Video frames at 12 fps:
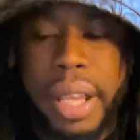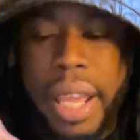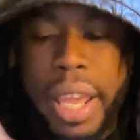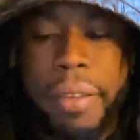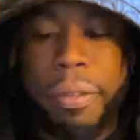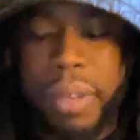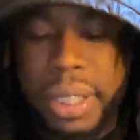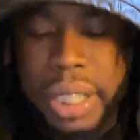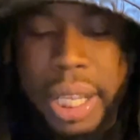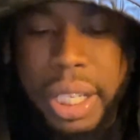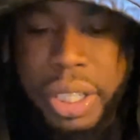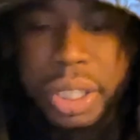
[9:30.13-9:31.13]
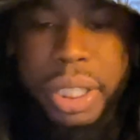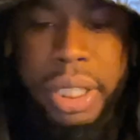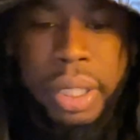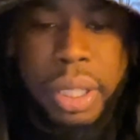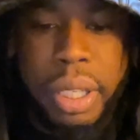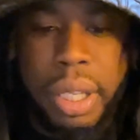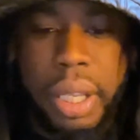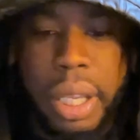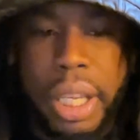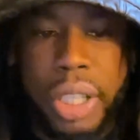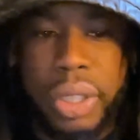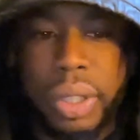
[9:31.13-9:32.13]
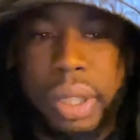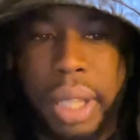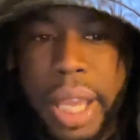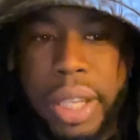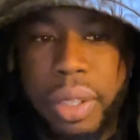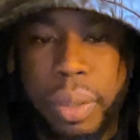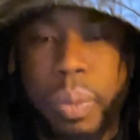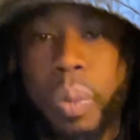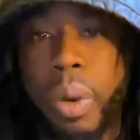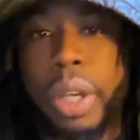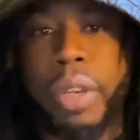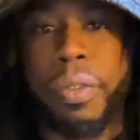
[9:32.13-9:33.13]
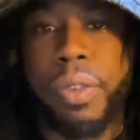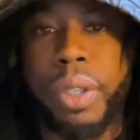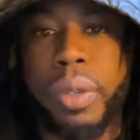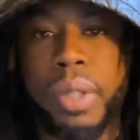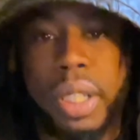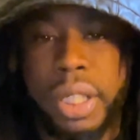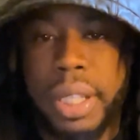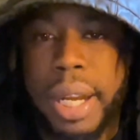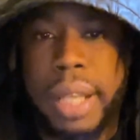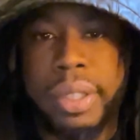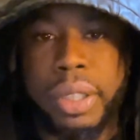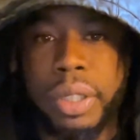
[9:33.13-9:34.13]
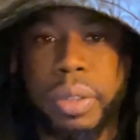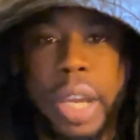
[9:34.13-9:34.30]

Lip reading: If retention is like working for you, then shout out to you.